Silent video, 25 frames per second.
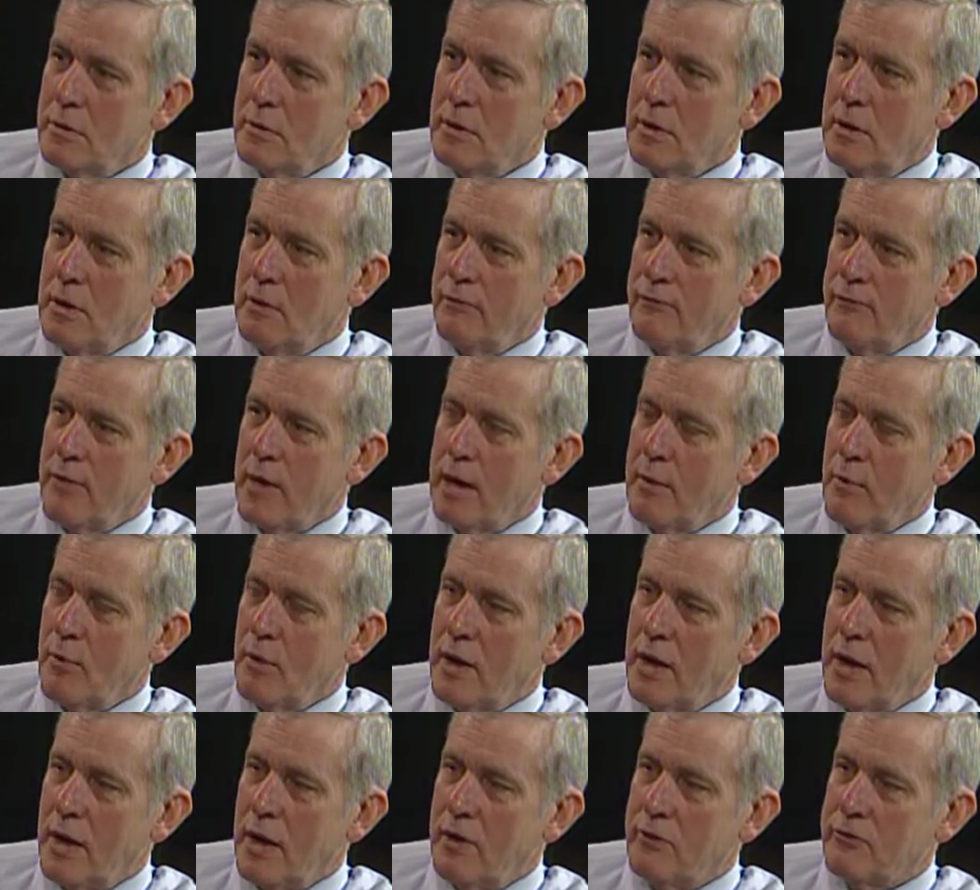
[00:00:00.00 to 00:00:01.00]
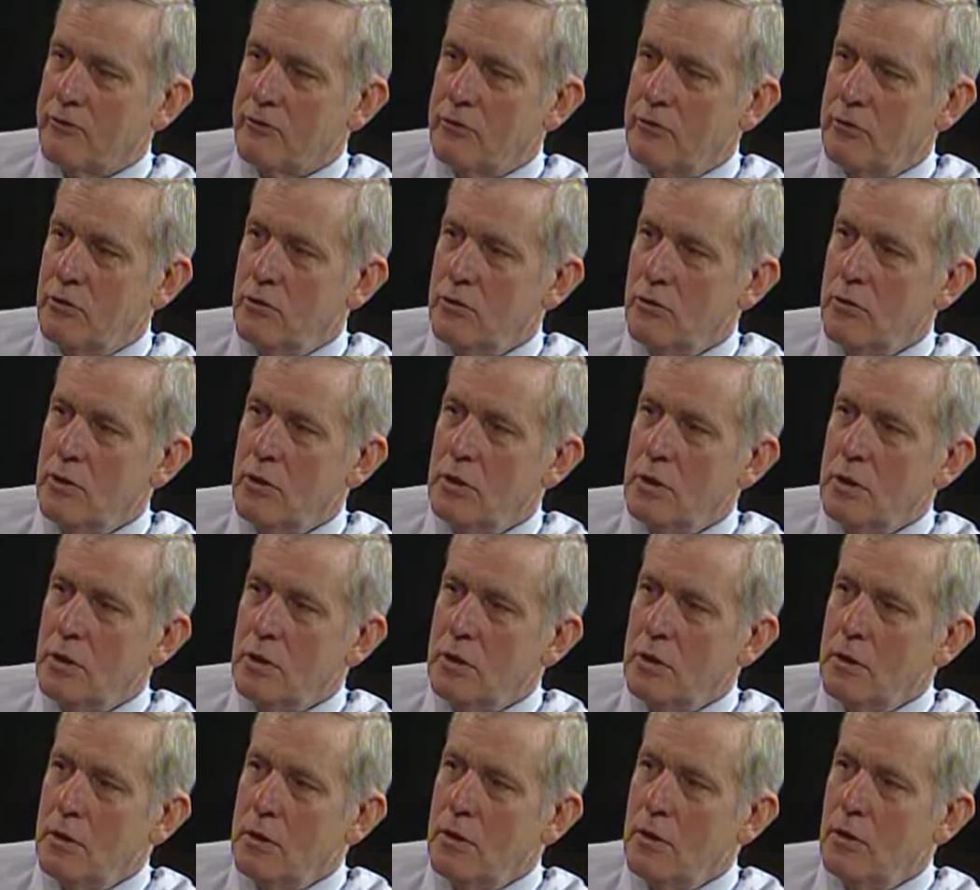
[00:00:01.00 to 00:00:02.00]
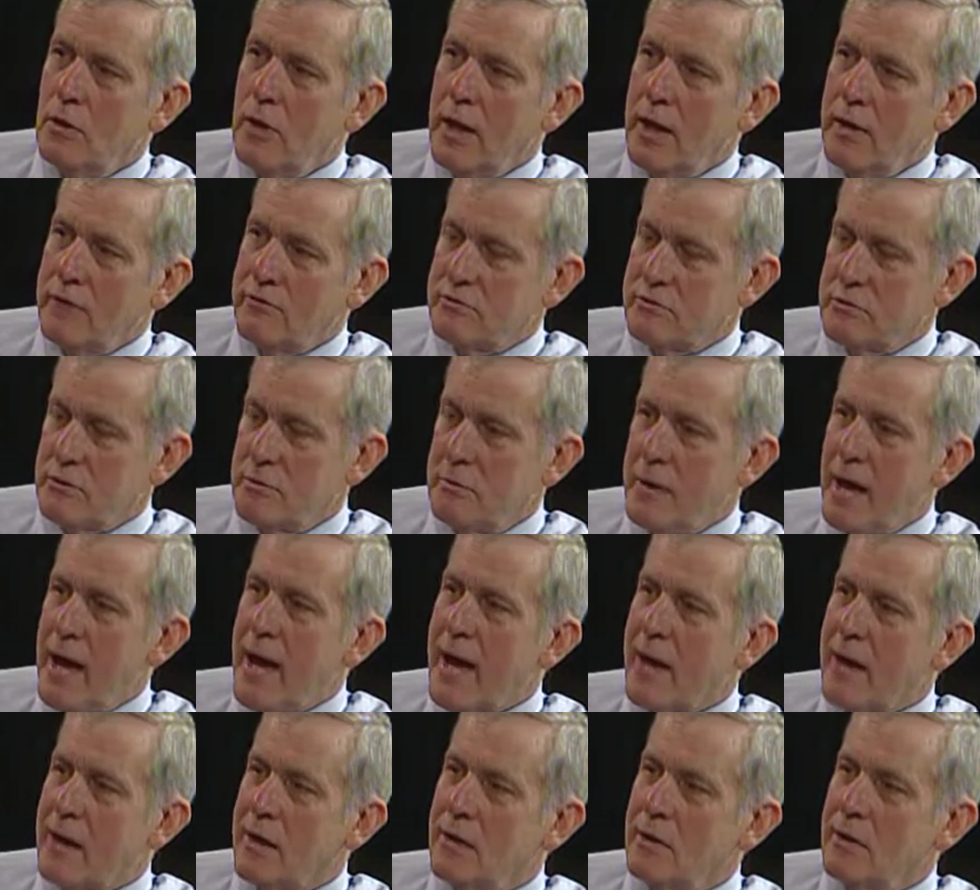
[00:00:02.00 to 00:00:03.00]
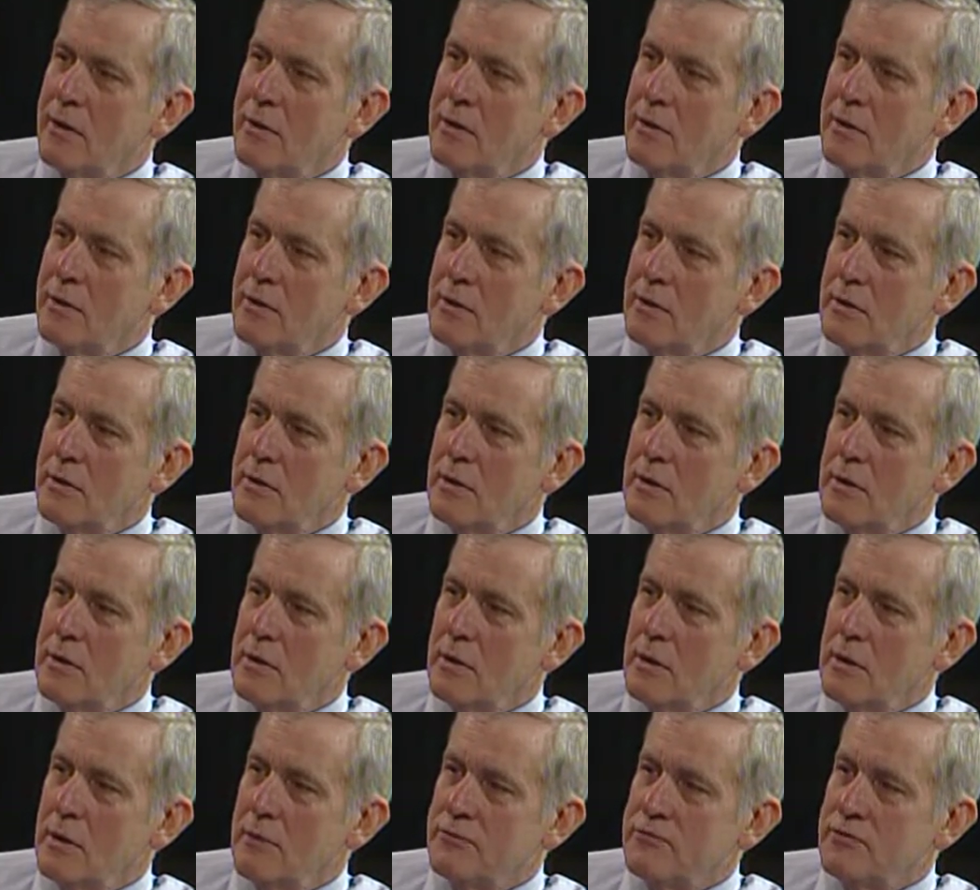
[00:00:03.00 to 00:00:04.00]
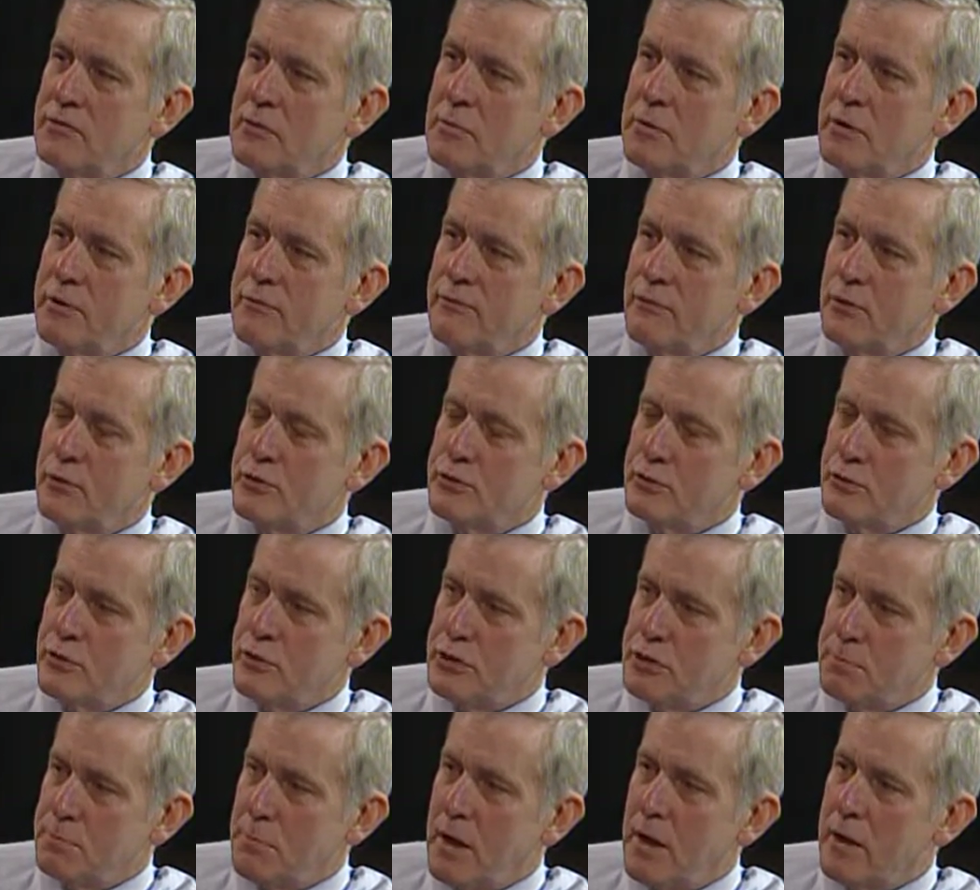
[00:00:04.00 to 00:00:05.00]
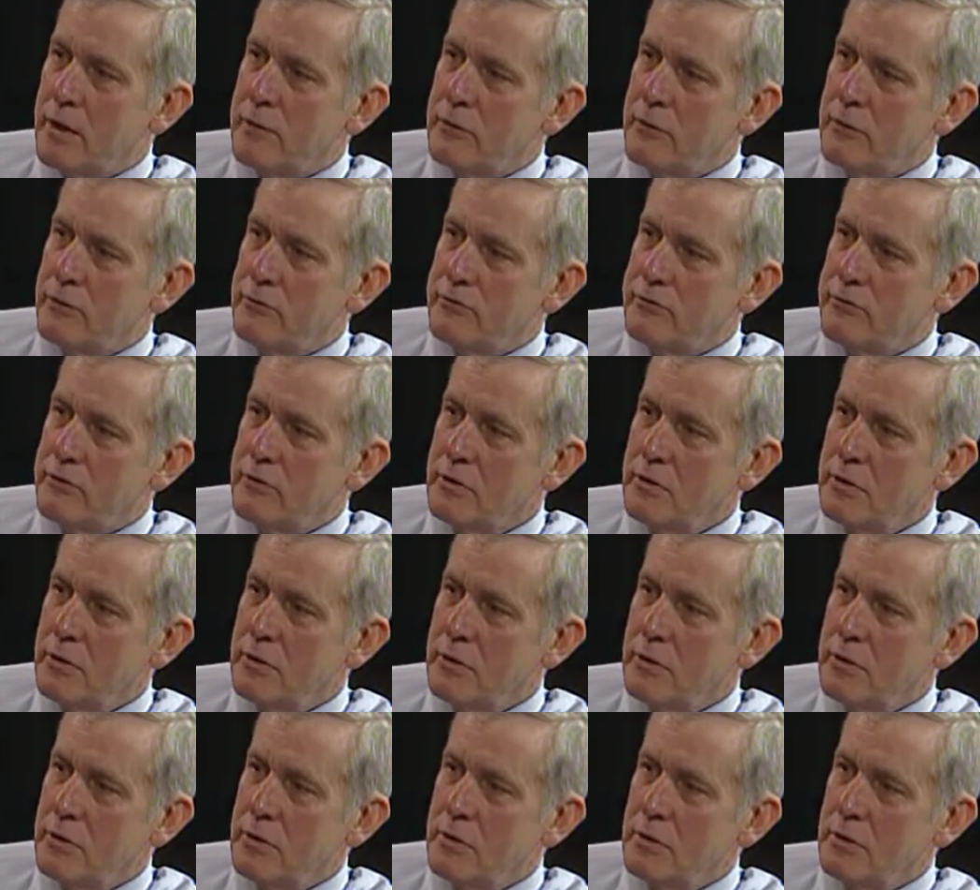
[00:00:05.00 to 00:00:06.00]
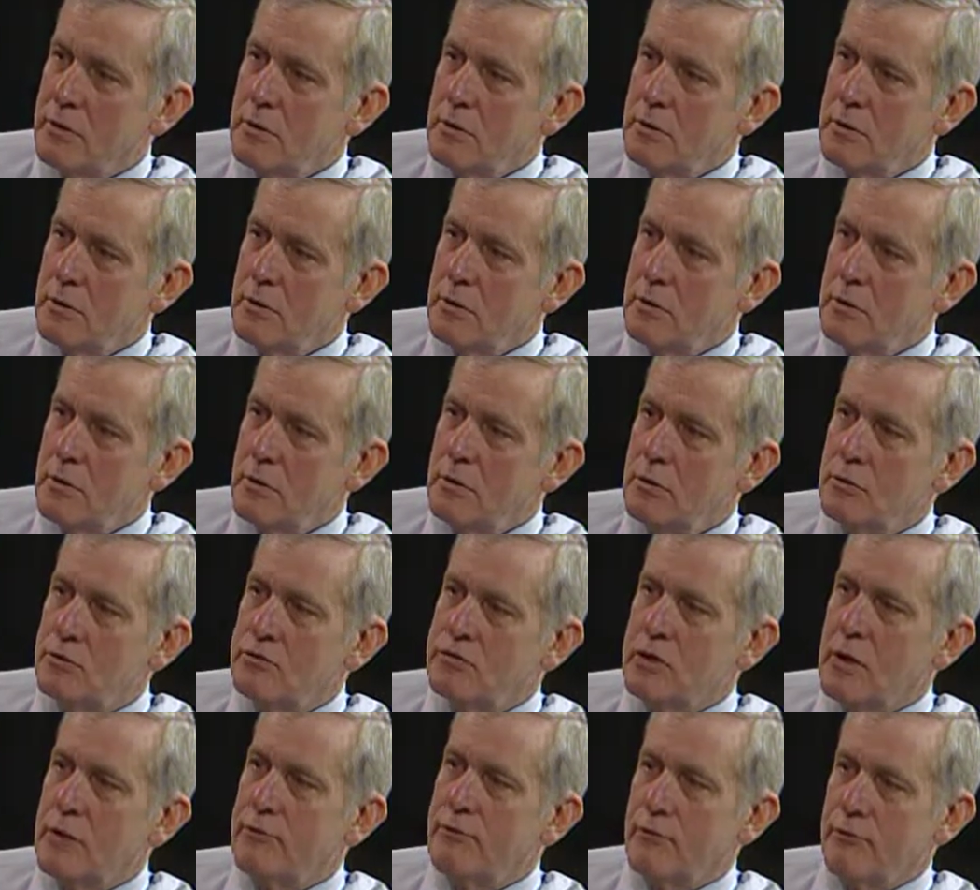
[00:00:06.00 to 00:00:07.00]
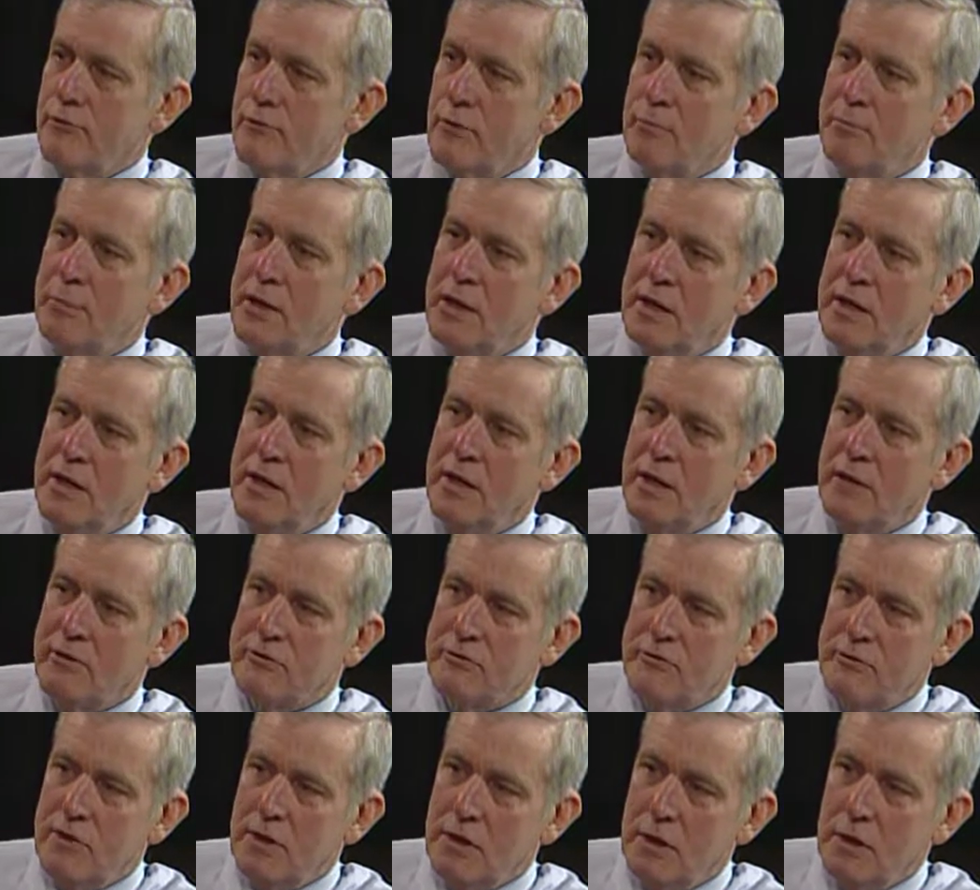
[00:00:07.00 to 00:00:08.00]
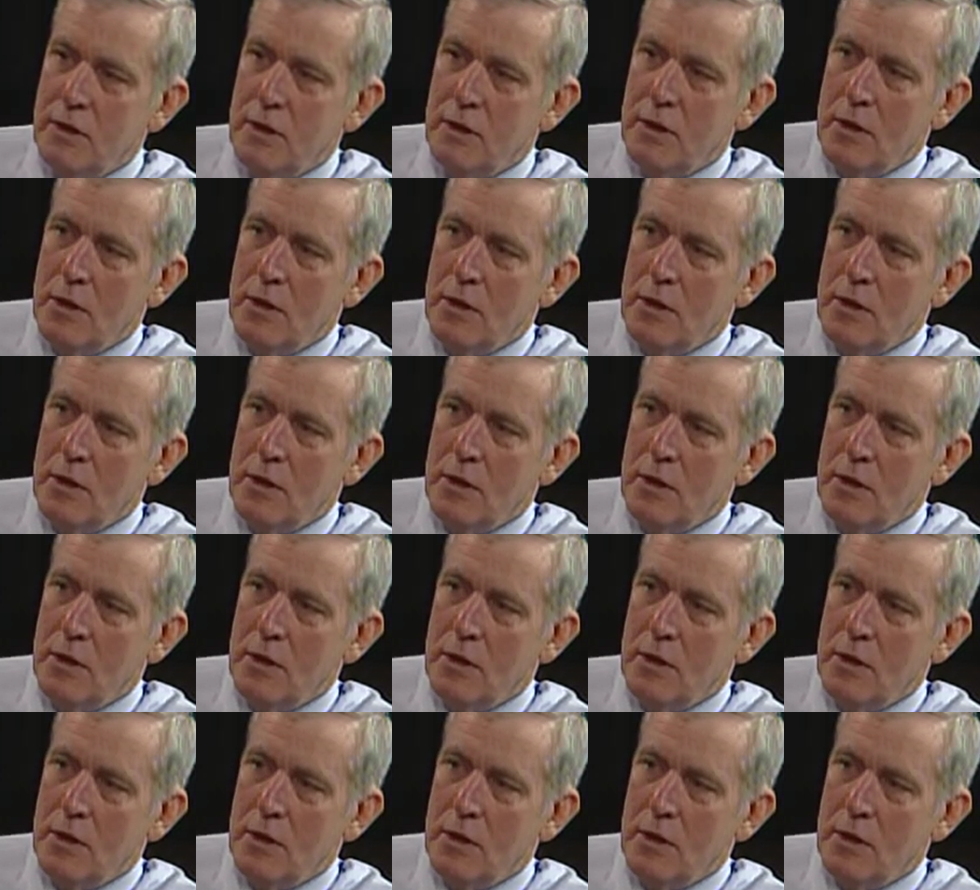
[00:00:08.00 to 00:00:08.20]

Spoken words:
If I were to ask you who has the back of some of the first responders who suffer from PTSD,